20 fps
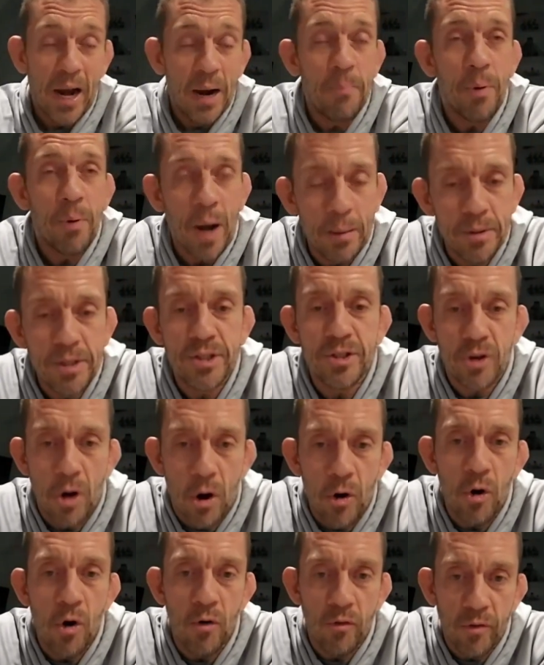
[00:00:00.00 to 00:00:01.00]
probably
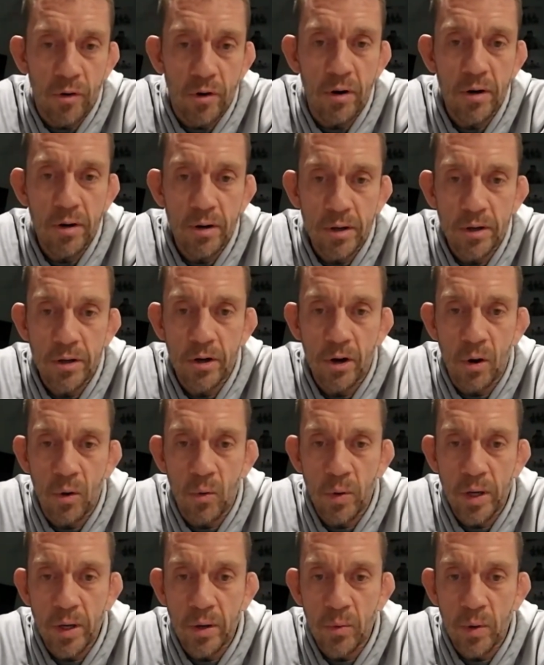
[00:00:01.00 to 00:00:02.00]
start over.
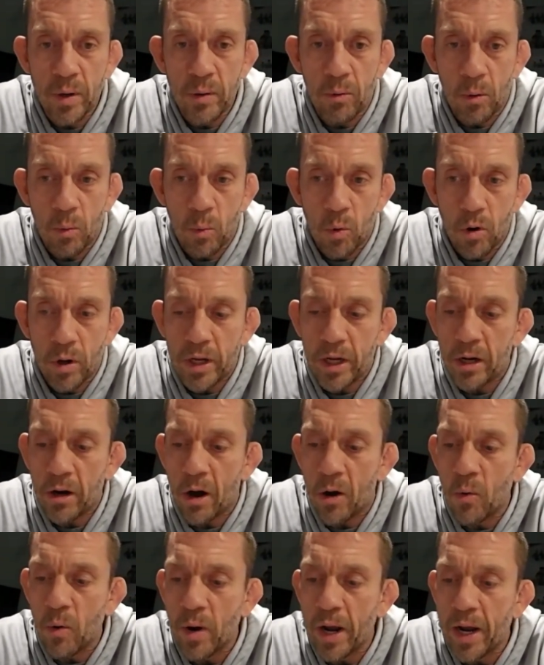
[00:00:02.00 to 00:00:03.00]
We were working
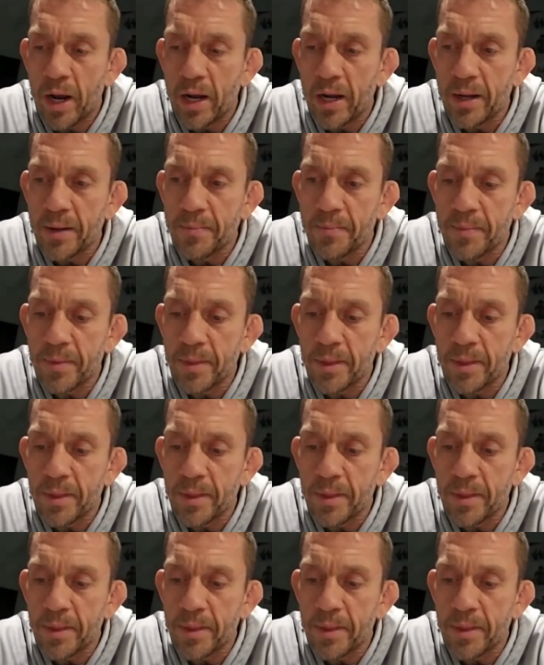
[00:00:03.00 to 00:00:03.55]
our way